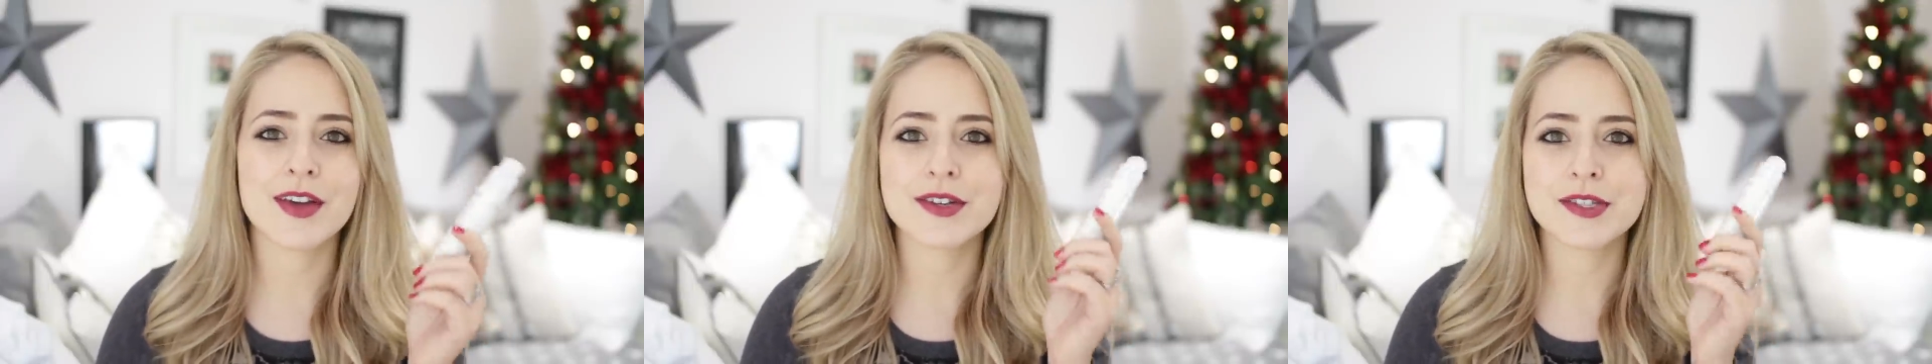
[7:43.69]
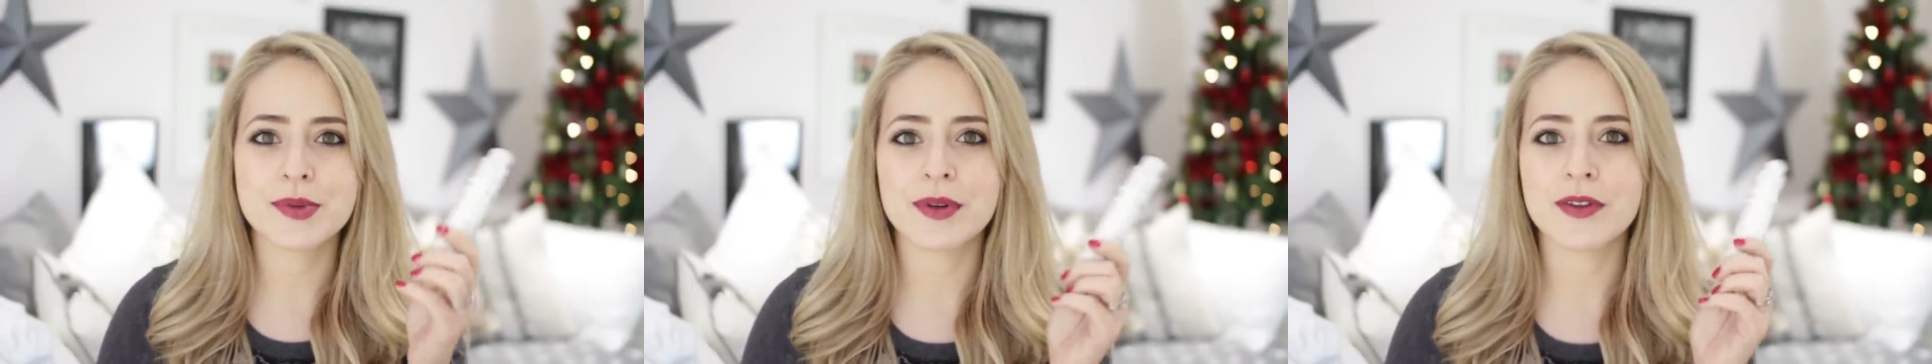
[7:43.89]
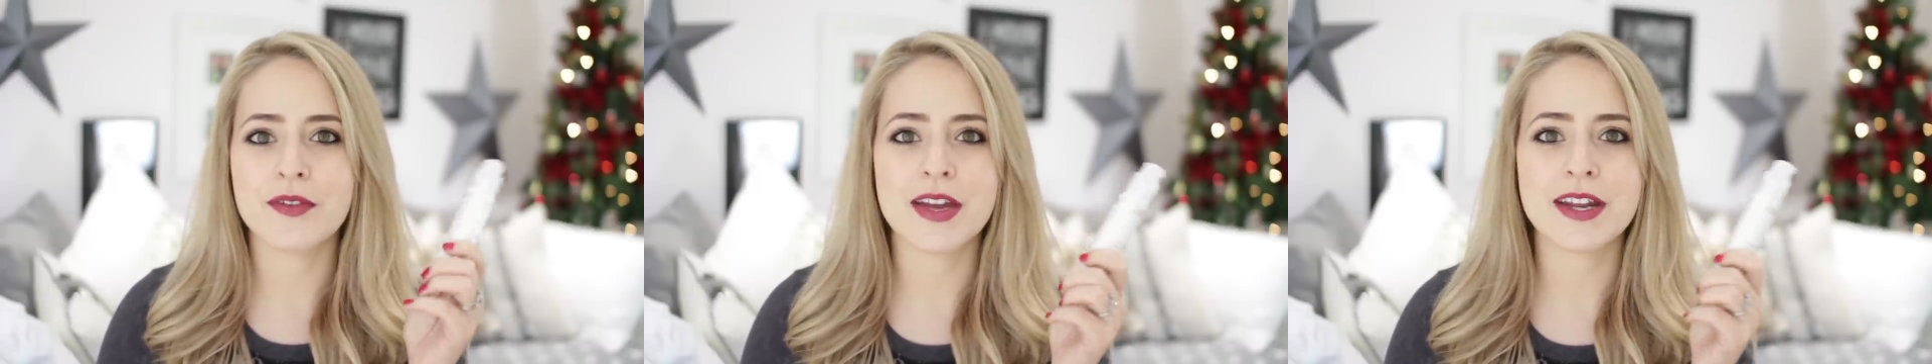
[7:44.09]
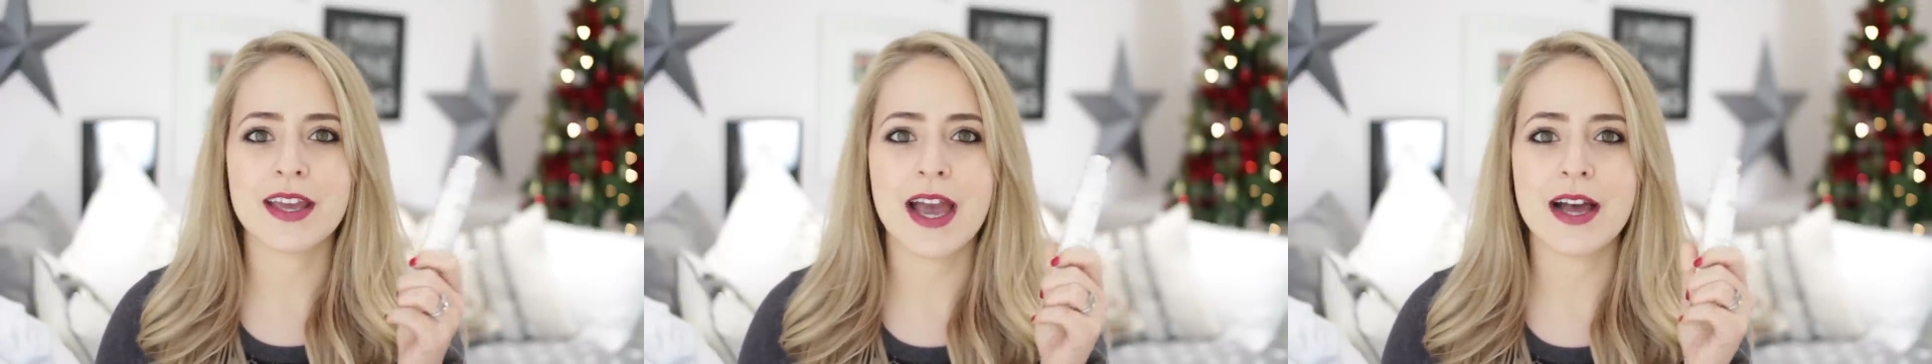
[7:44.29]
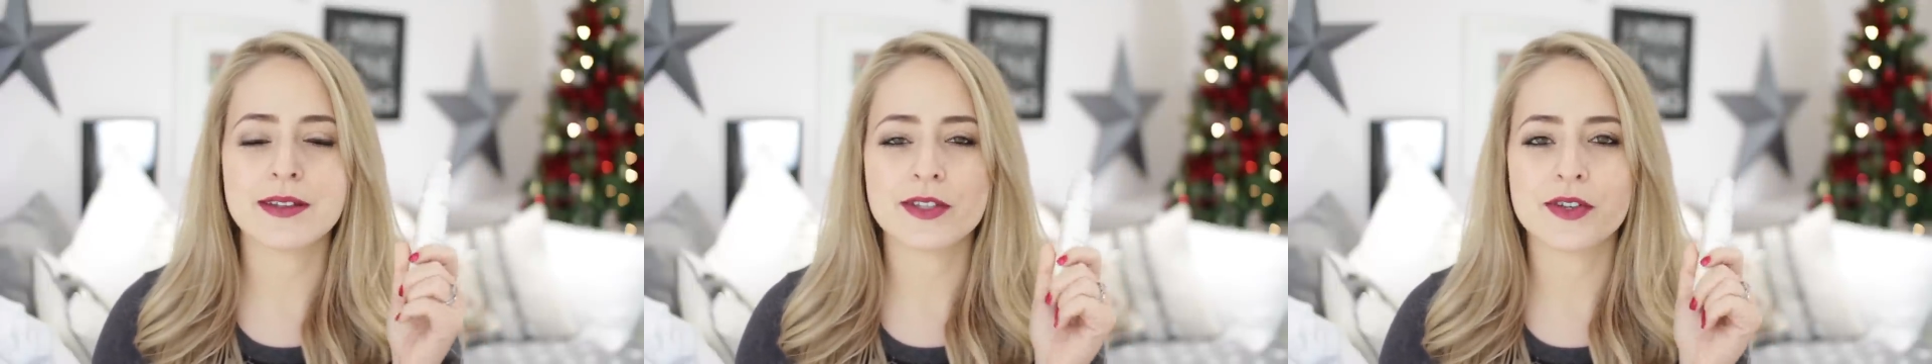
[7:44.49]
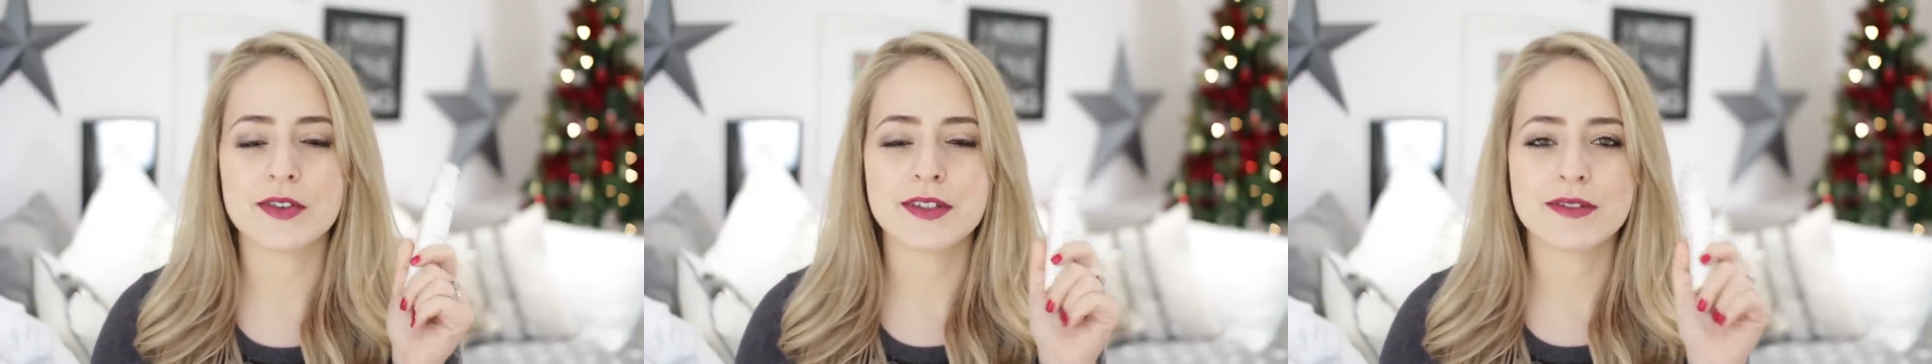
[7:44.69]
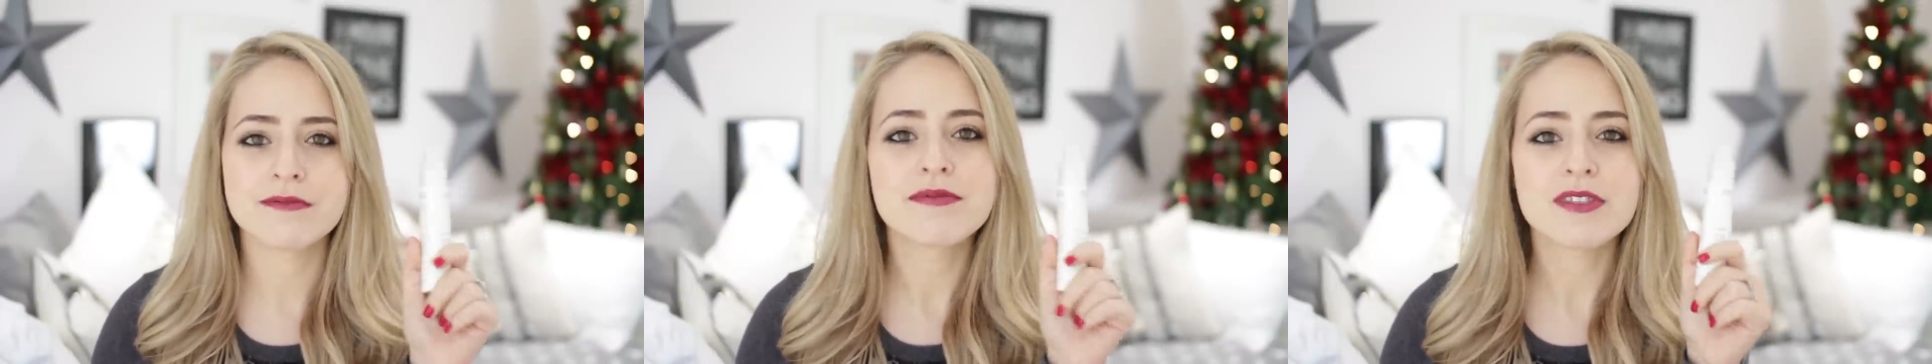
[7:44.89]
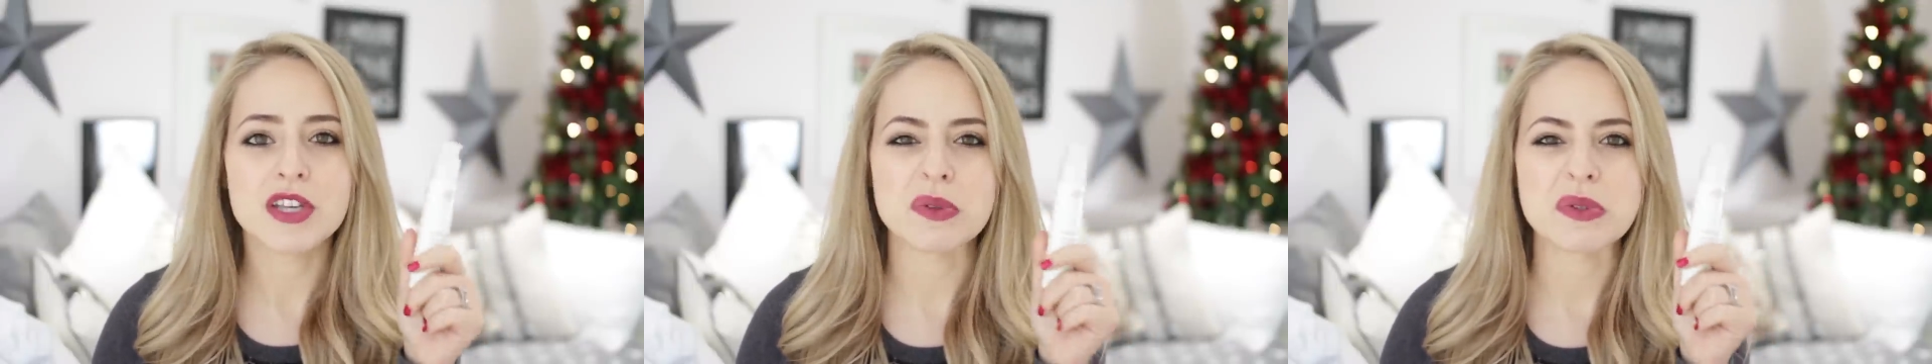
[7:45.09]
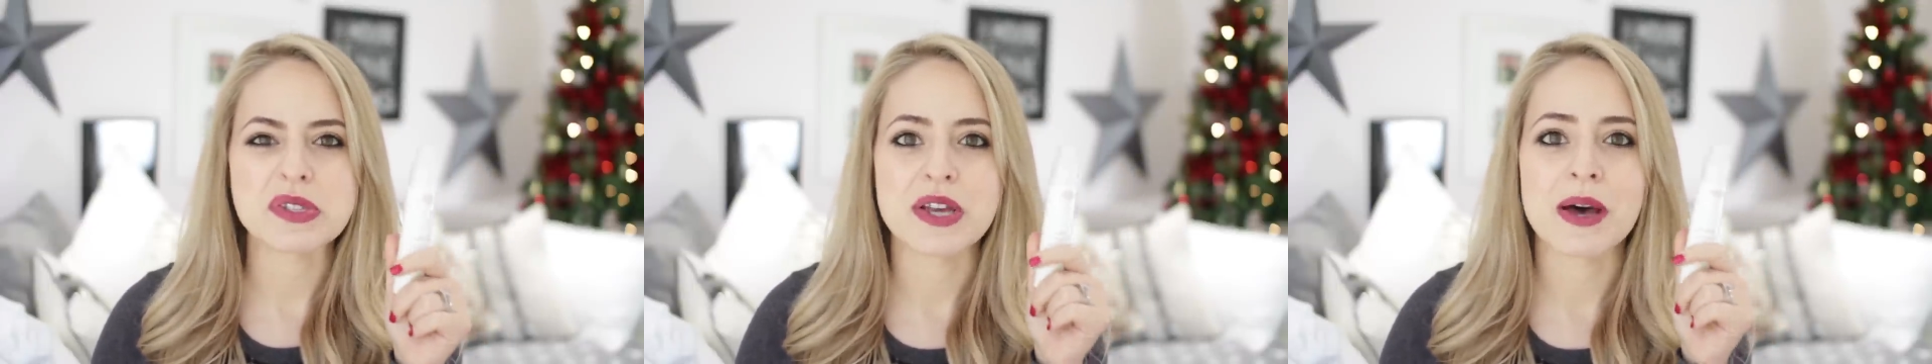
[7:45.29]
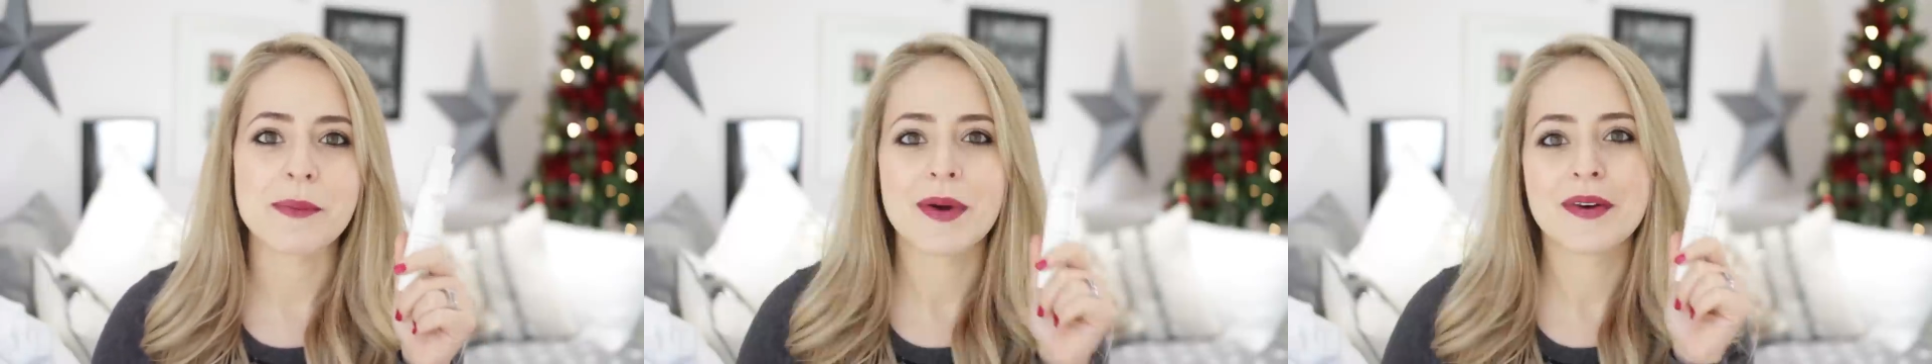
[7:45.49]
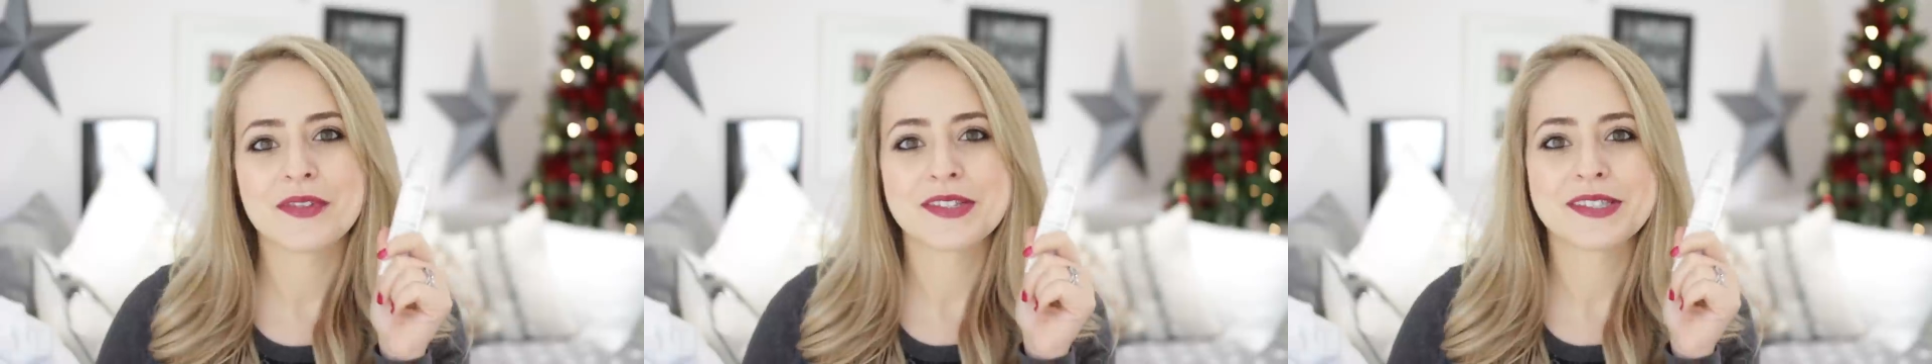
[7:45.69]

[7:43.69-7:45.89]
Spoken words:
Go to an Aveda counter and use some of